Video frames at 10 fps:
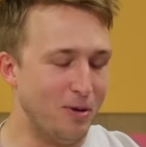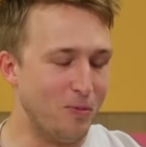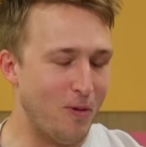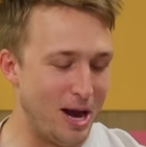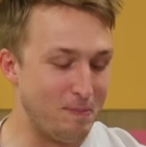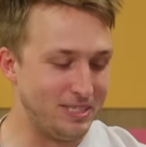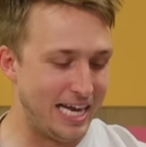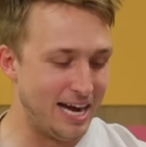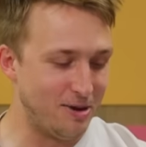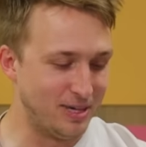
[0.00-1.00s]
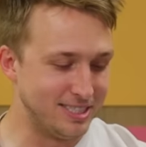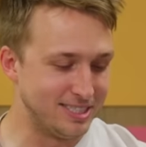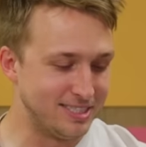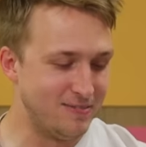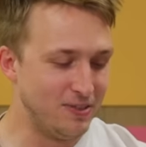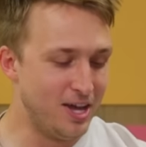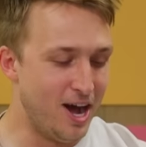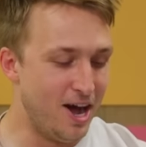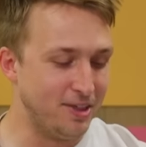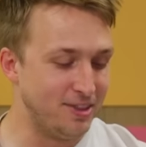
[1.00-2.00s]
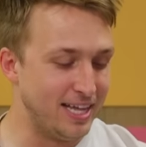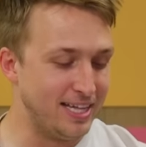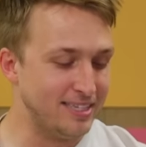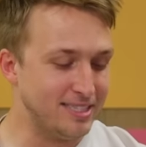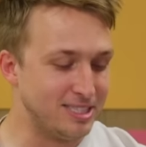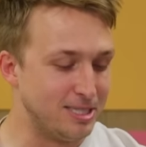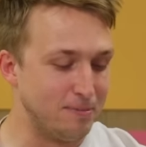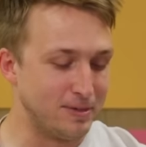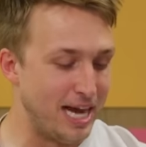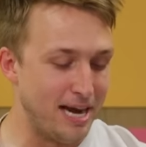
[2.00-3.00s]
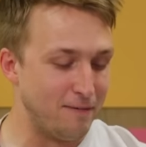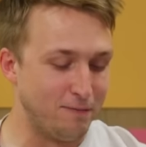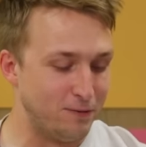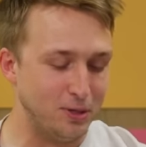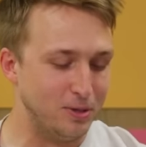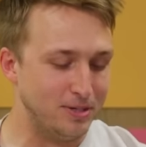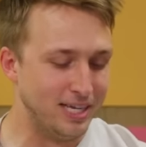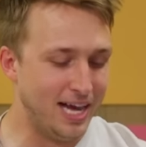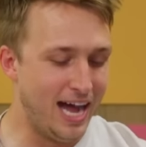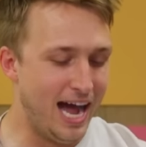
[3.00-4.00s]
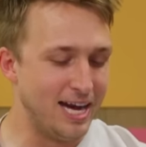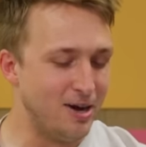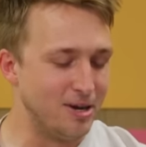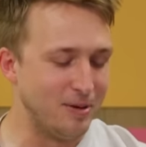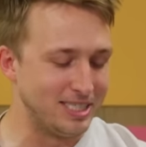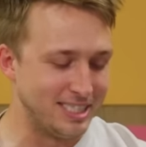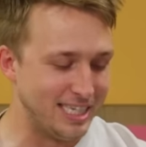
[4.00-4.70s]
what a potato is, other than some kind of food. I don't know what to